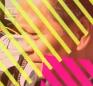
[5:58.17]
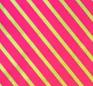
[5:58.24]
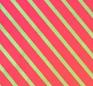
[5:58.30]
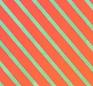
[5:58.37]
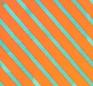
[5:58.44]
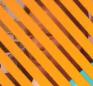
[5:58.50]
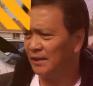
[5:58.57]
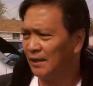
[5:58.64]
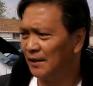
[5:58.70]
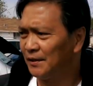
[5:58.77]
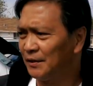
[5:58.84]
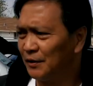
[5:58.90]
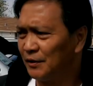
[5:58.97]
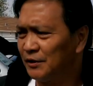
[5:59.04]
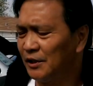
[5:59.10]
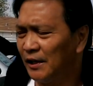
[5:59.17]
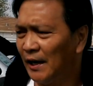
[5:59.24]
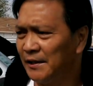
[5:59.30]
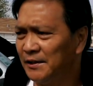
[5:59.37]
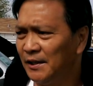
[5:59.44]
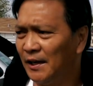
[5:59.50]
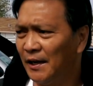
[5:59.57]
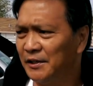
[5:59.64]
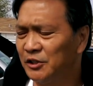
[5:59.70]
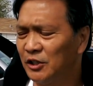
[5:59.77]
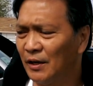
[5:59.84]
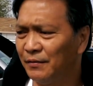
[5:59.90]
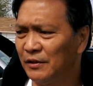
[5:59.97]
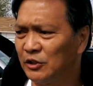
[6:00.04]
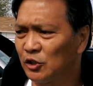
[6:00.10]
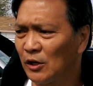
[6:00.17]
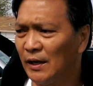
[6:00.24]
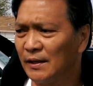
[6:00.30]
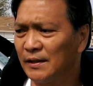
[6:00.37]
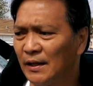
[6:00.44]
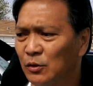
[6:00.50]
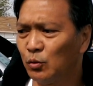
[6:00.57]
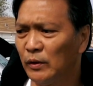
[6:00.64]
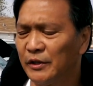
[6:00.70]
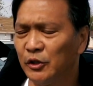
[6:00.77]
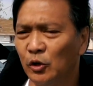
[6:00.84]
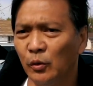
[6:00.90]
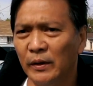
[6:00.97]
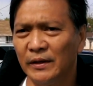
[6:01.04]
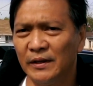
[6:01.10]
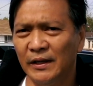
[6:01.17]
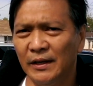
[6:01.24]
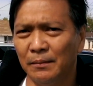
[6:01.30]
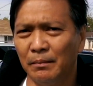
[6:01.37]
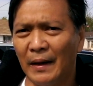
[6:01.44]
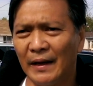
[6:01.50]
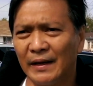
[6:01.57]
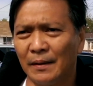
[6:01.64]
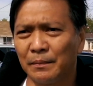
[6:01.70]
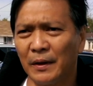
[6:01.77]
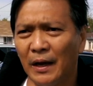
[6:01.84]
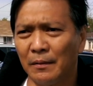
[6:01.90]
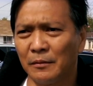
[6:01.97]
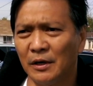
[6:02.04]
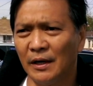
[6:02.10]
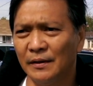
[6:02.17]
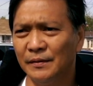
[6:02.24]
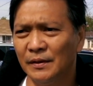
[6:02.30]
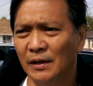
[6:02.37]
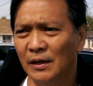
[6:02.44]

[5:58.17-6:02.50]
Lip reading: This is the 99 Chevy truck that we are doing the backup camera.